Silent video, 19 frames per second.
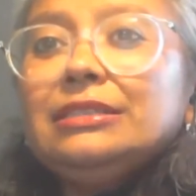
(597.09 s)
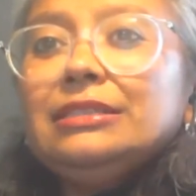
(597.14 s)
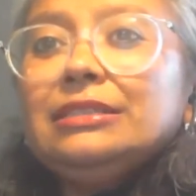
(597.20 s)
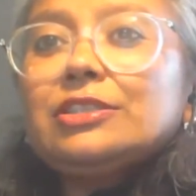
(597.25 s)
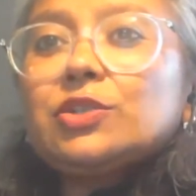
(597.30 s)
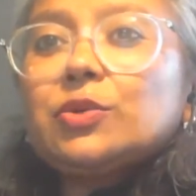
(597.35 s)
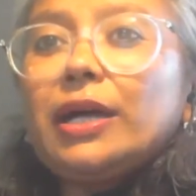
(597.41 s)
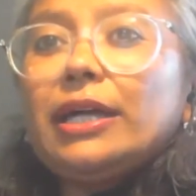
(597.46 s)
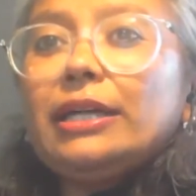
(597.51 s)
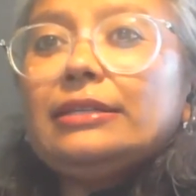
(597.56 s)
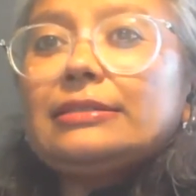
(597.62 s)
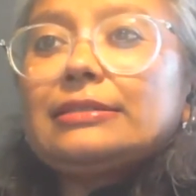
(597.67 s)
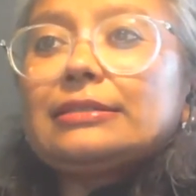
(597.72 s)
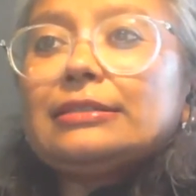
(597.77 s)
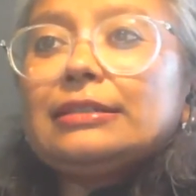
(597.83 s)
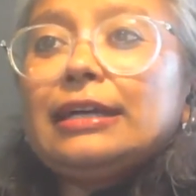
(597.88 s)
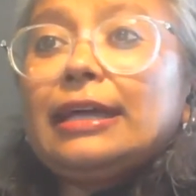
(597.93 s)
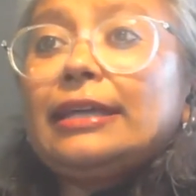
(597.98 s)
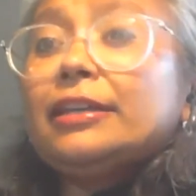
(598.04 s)
it's
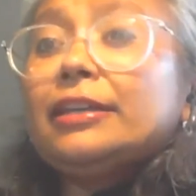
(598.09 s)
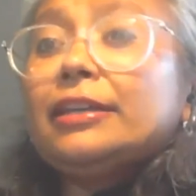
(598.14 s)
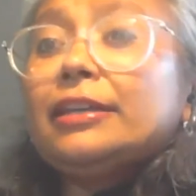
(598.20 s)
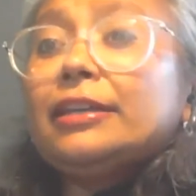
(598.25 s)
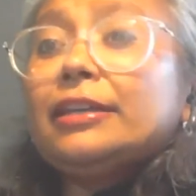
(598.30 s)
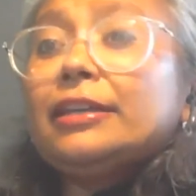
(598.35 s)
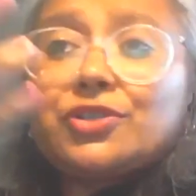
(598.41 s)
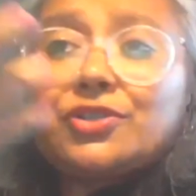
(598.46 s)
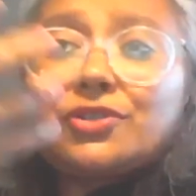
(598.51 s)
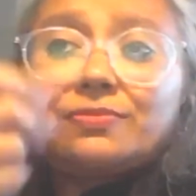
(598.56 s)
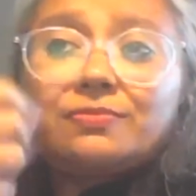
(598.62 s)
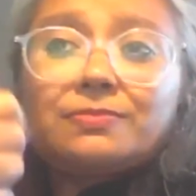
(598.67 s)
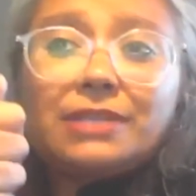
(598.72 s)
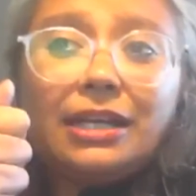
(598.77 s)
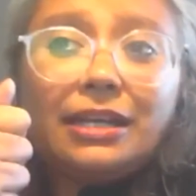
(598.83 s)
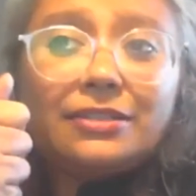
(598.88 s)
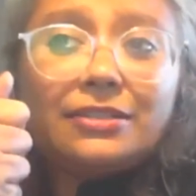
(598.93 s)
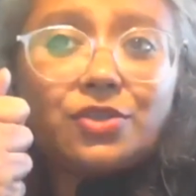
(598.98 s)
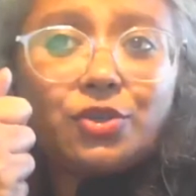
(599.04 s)
quite, and of
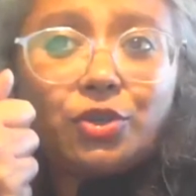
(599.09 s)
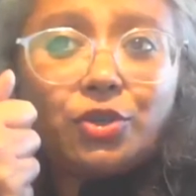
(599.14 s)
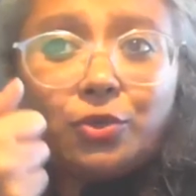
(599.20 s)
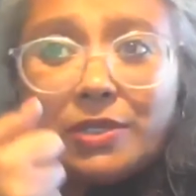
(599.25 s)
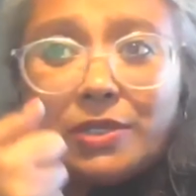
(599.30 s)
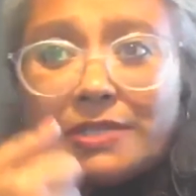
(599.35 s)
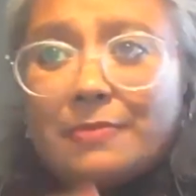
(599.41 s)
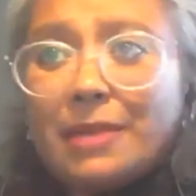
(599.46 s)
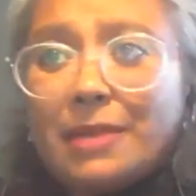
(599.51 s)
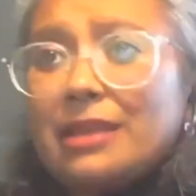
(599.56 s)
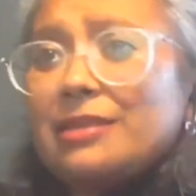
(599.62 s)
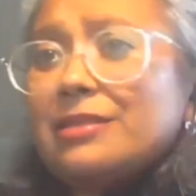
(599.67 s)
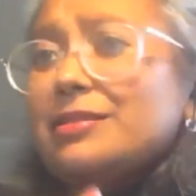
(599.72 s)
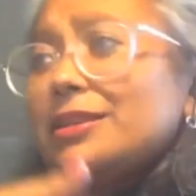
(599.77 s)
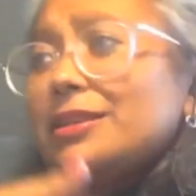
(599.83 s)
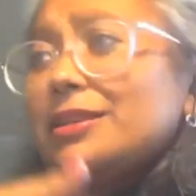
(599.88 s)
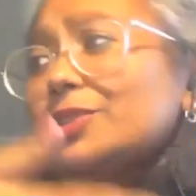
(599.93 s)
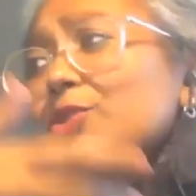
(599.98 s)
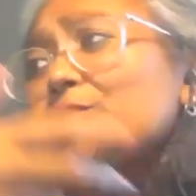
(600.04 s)
course, clients are always
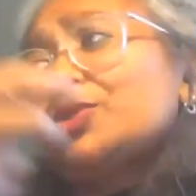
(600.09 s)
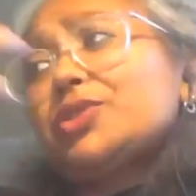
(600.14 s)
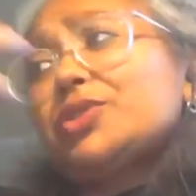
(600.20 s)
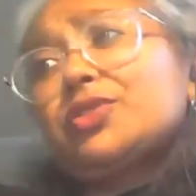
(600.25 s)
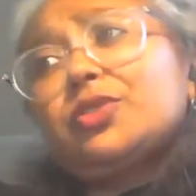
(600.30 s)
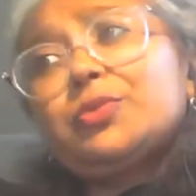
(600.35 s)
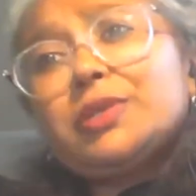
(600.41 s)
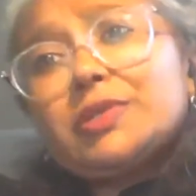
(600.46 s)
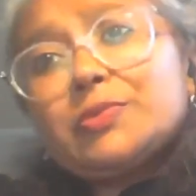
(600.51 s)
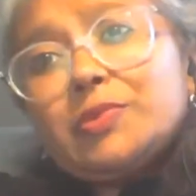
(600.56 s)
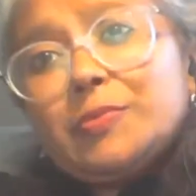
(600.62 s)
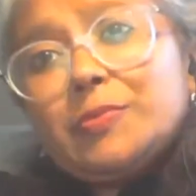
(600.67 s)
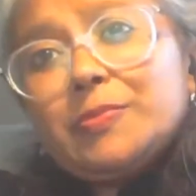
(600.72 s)
men, escorts are always